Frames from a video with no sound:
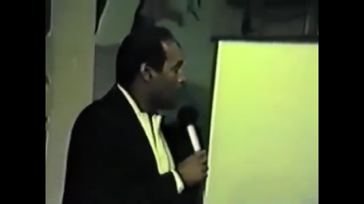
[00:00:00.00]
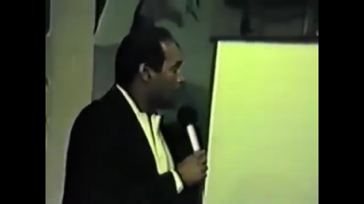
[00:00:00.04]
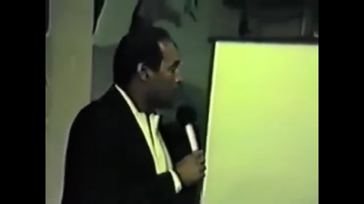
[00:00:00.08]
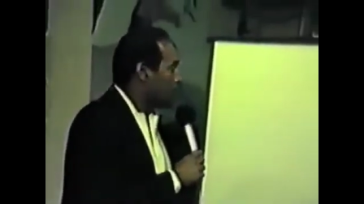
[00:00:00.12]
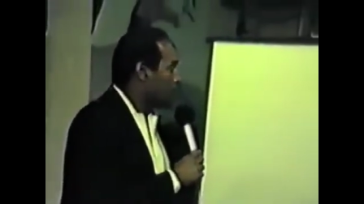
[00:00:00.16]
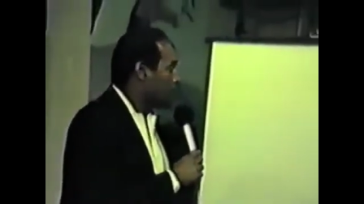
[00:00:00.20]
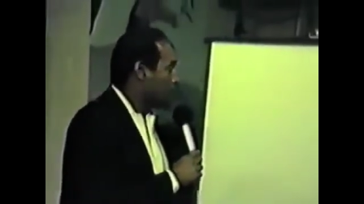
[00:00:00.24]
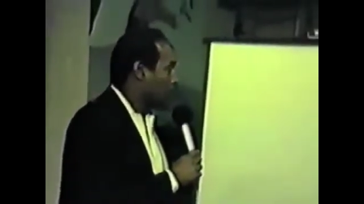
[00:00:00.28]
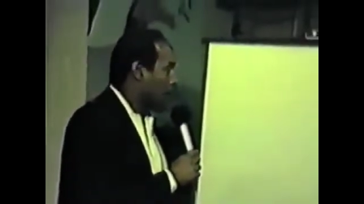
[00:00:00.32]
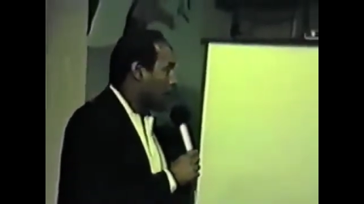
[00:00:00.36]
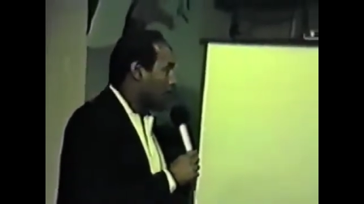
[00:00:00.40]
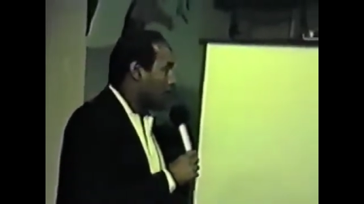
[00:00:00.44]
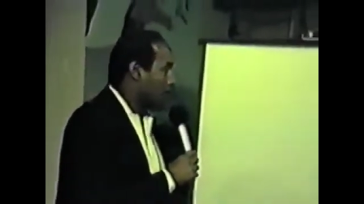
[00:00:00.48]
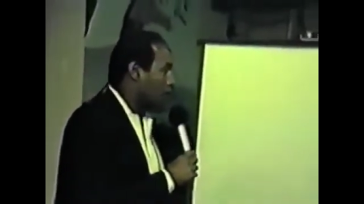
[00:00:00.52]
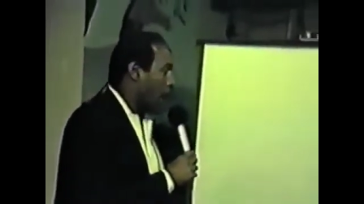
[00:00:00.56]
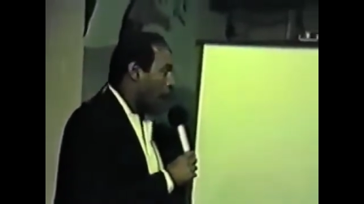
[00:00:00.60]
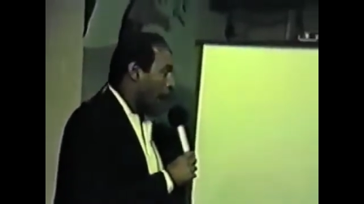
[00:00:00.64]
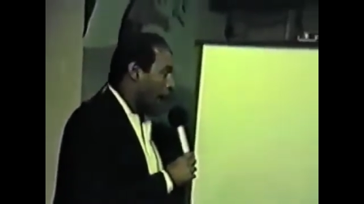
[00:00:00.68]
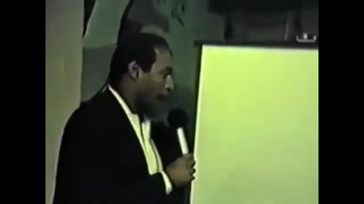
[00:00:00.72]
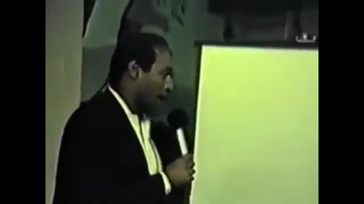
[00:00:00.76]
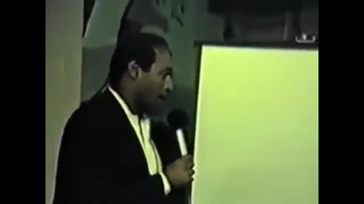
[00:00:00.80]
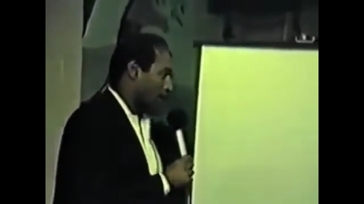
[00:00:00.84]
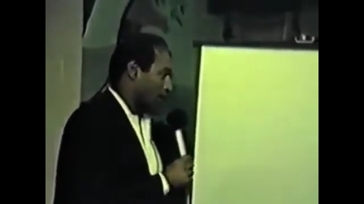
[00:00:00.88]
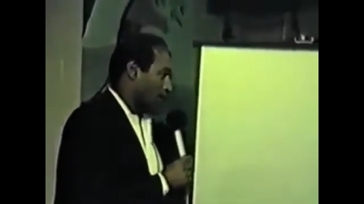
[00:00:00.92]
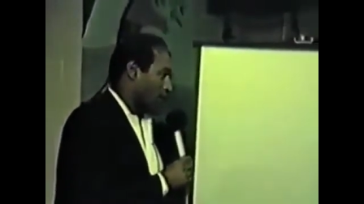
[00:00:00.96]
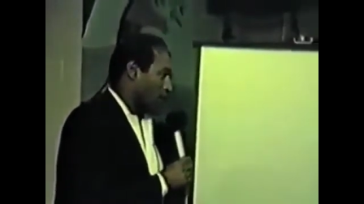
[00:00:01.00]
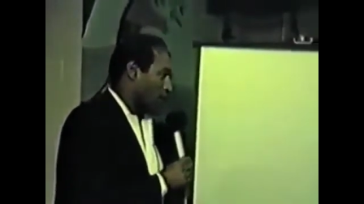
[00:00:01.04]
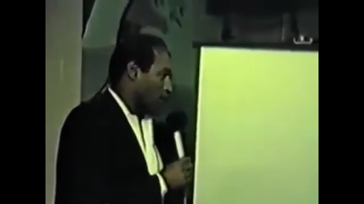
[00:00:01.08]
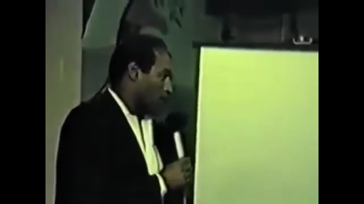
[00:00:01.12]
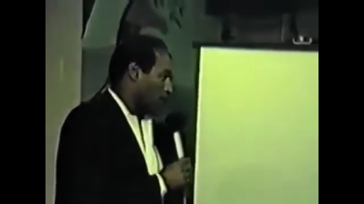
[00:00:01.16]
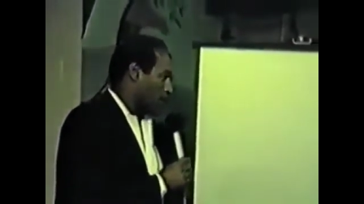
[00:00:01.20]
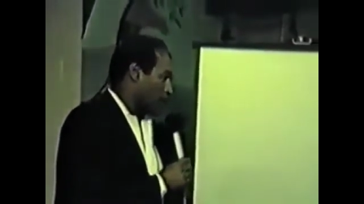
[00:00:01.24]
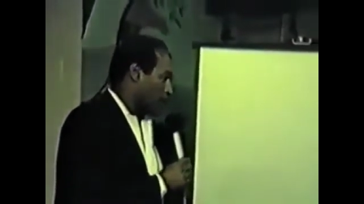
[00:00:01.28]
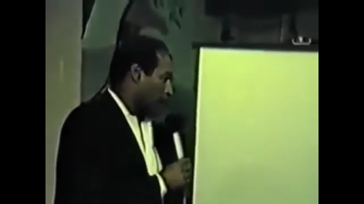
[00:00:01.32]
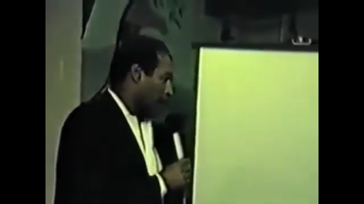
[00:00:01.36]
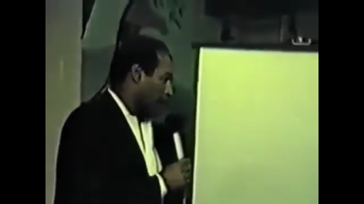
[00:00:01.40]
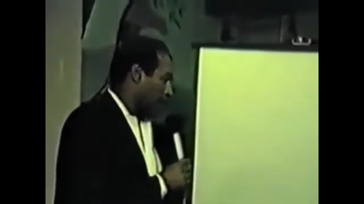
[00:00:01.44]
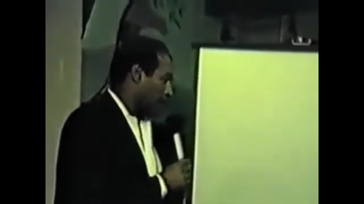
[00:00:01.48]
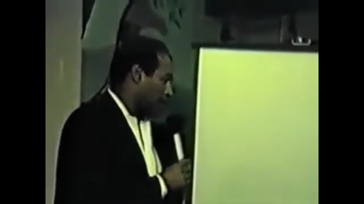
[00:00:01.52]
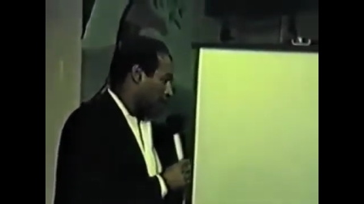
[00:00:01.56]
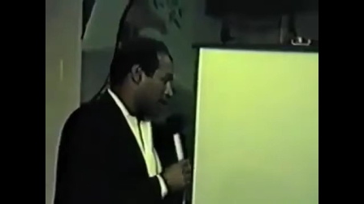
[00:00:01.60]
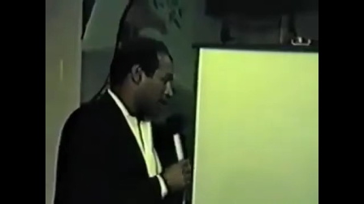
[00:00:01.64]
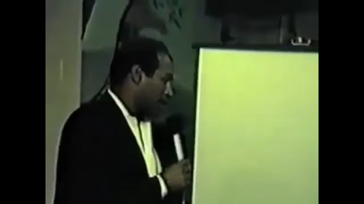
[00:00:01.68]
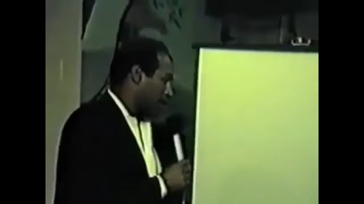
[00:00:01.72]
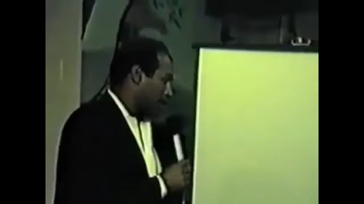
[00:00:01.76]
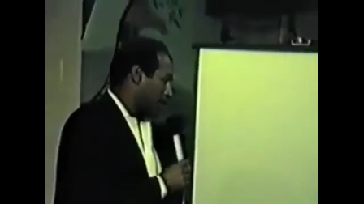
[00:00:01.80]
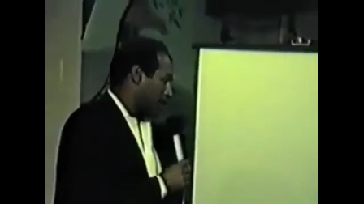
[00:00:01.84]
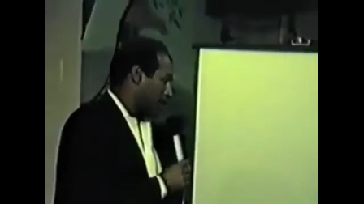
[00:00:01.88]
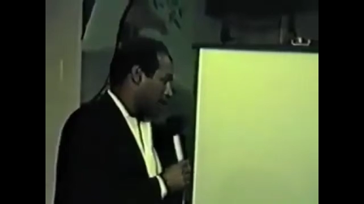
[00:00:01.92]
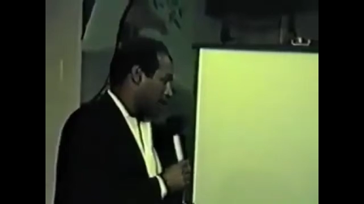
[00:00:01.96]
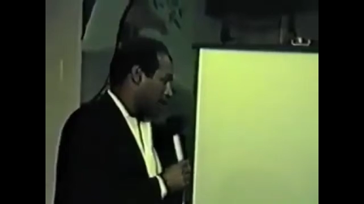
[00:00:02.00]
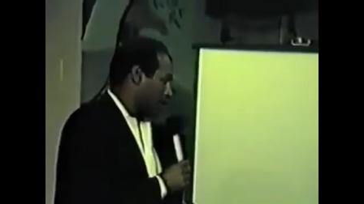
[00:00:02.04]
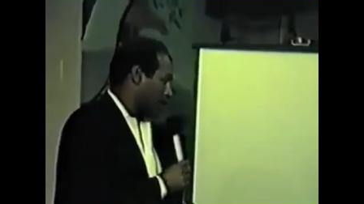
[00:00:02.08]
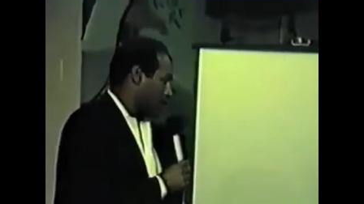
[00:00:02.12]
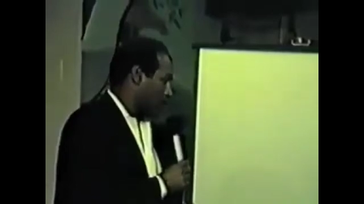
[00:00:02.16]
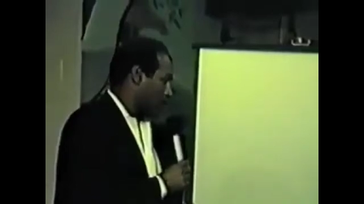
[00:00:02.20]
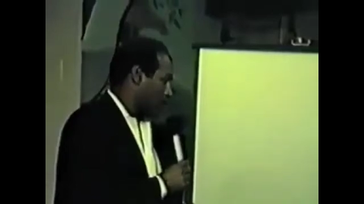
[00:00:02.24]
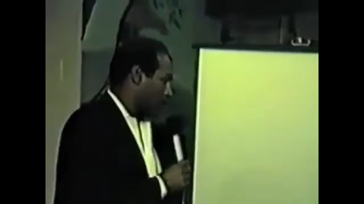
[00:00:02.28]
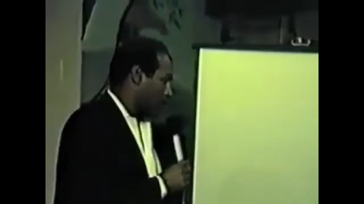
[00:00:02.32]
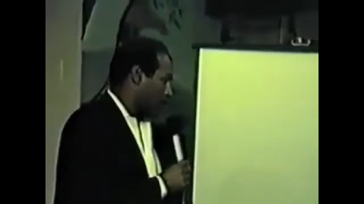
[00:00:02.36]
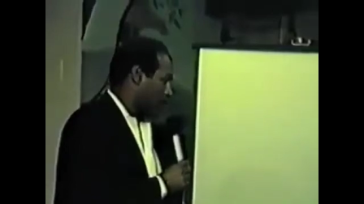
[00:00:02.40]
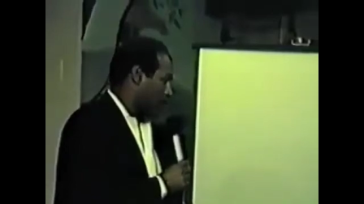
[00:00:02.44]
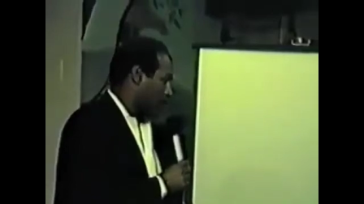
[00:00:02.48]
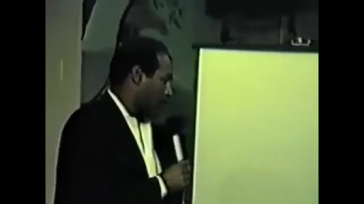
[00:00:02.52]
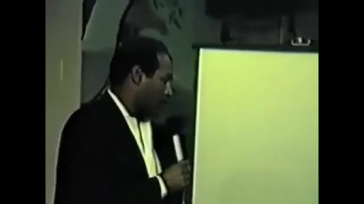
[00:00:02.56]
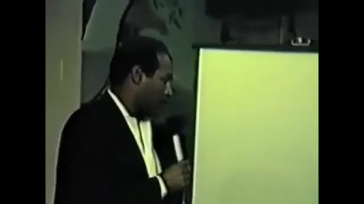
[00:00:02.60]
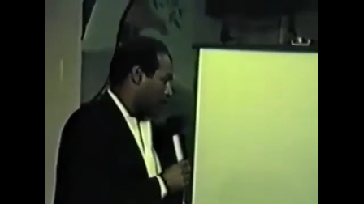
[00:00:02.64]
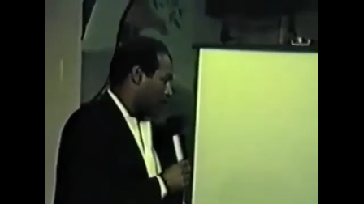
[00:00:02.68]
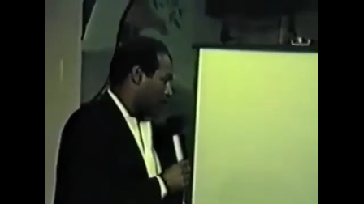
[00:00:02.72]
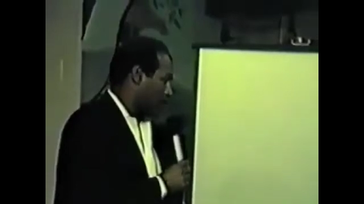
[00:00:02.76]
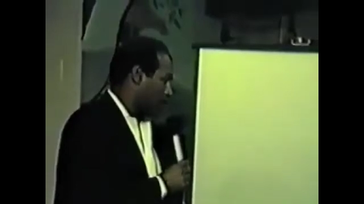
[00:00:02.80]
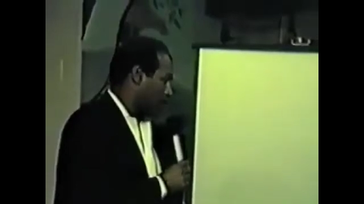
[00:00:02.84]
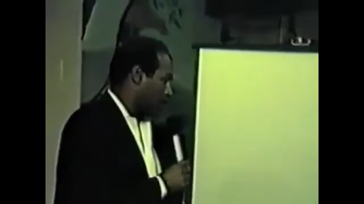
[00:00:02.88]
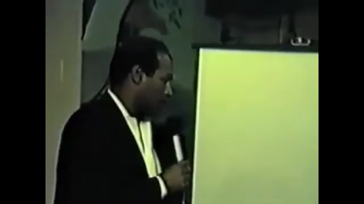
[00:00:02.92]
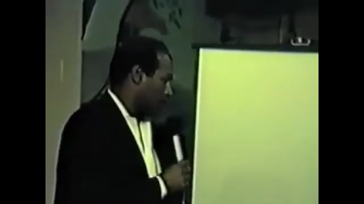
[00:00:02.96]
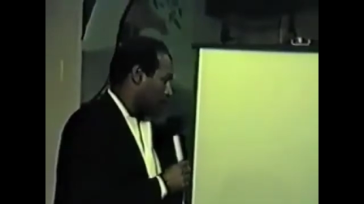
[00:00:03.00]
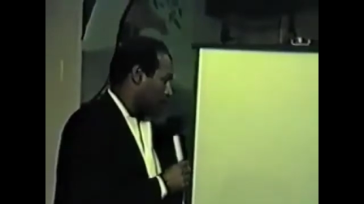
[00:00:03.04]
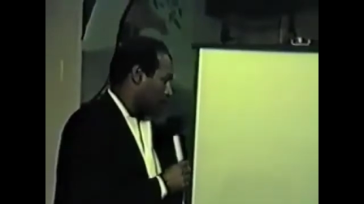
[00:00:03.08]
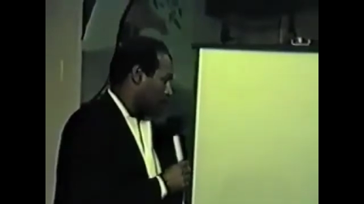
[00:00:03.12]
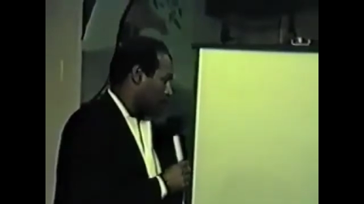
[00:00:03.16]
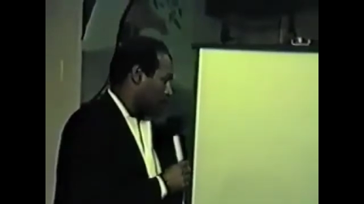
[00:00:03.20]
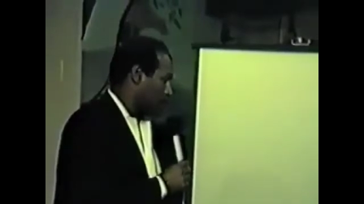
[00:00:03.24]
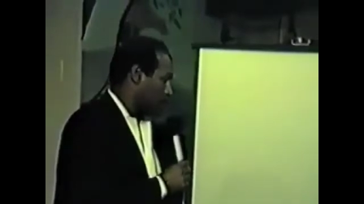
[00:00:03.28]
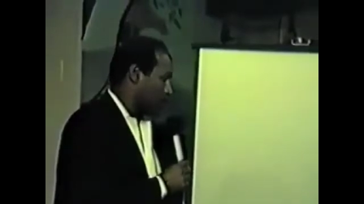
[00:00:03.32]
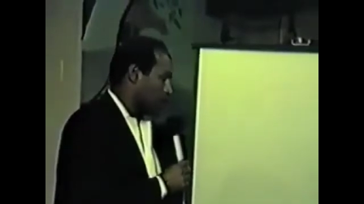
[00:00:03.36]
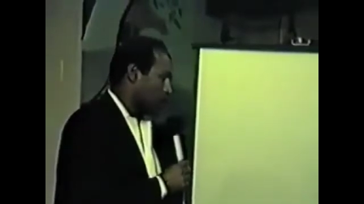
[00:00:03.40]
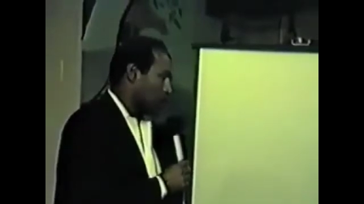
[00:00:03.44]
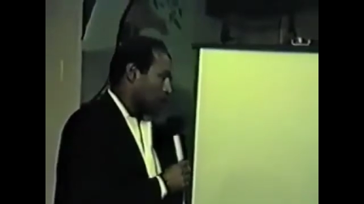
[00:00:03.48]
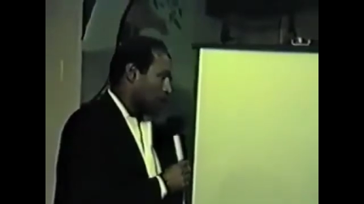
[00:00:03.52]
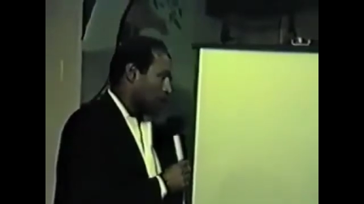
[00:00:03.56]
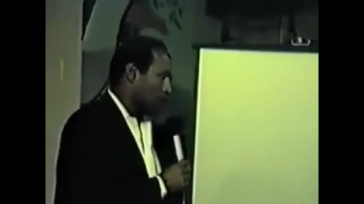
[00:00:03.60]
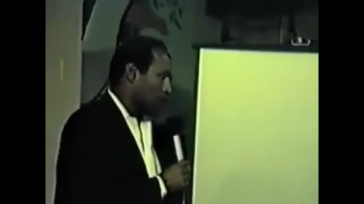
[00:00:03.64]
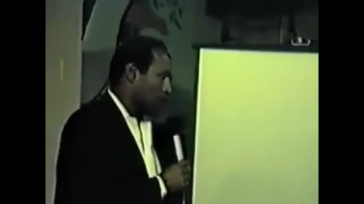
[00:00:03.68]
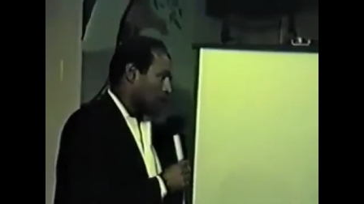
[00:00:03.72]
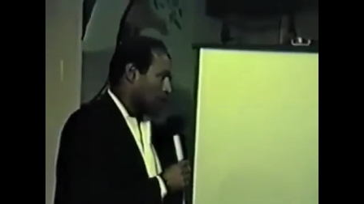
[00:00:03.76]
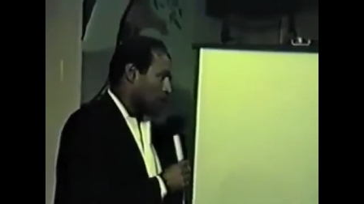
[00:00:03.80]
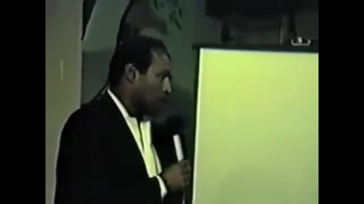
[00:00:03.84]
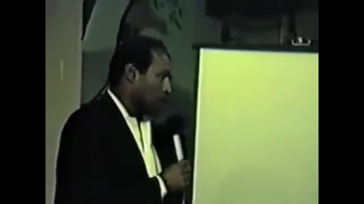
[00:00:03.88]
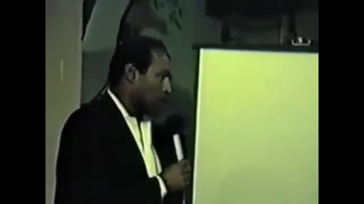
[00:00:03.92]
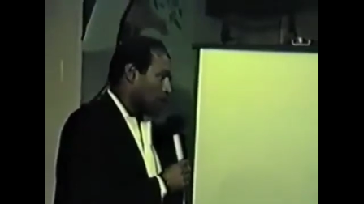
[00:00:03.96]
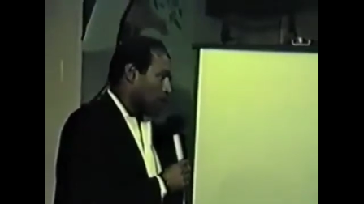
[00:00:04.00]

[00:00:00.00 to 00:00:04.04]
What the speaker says: sometimes your eyes are open. I think what I've done is something that,